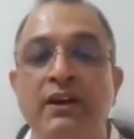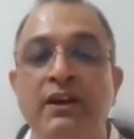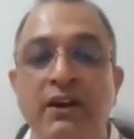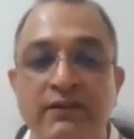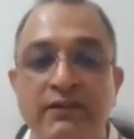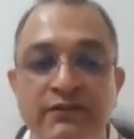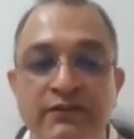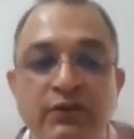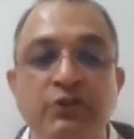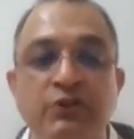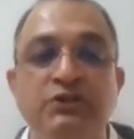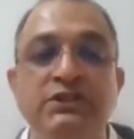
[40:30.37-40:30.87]
of
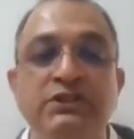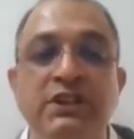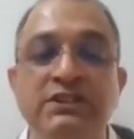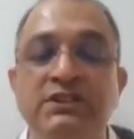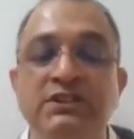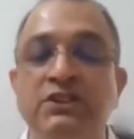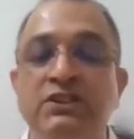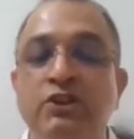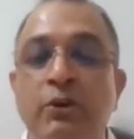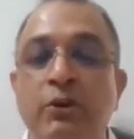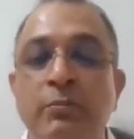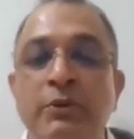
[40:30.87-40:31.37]
course that's
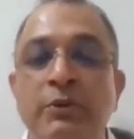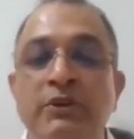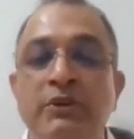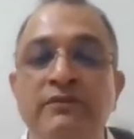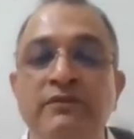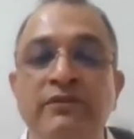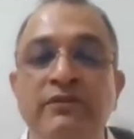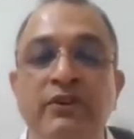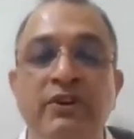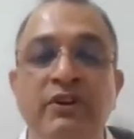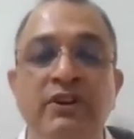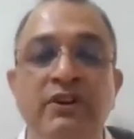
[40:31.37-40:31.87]
a topic
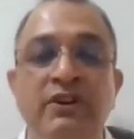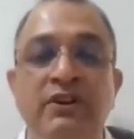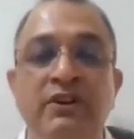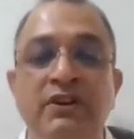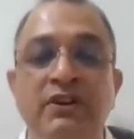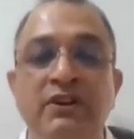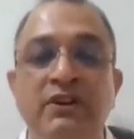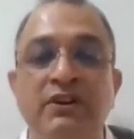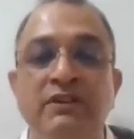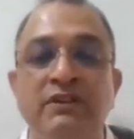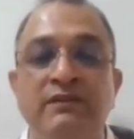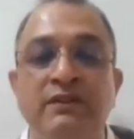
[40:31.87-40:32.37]
for a
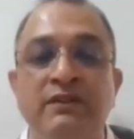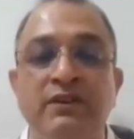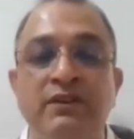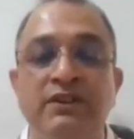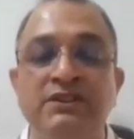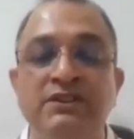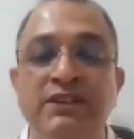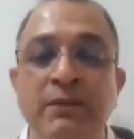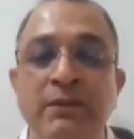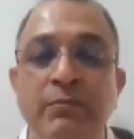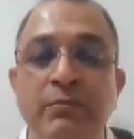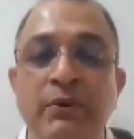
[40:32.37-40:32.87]
for a
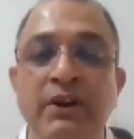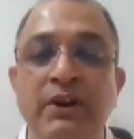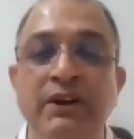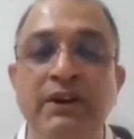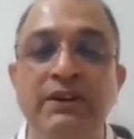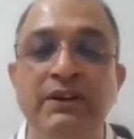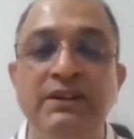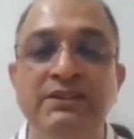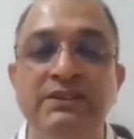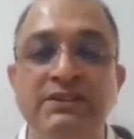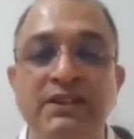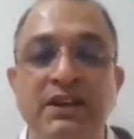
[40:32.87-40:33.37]
separate
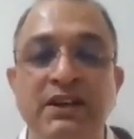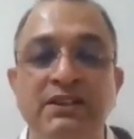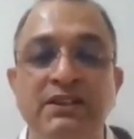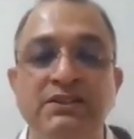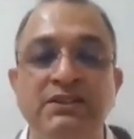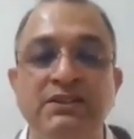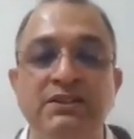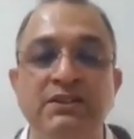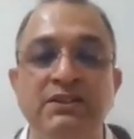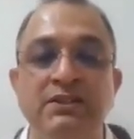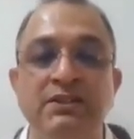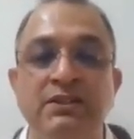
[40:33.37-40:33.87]

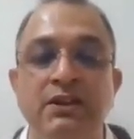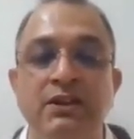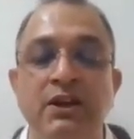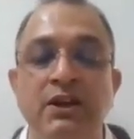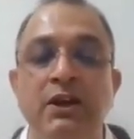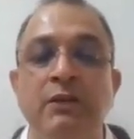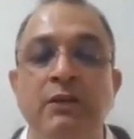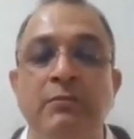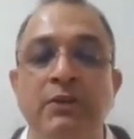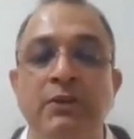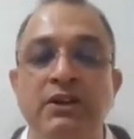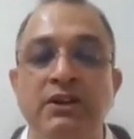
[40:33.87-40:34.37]
discussion
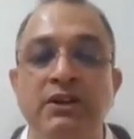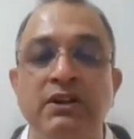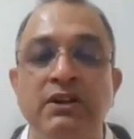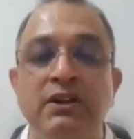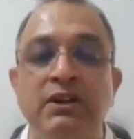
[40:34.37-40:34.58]
but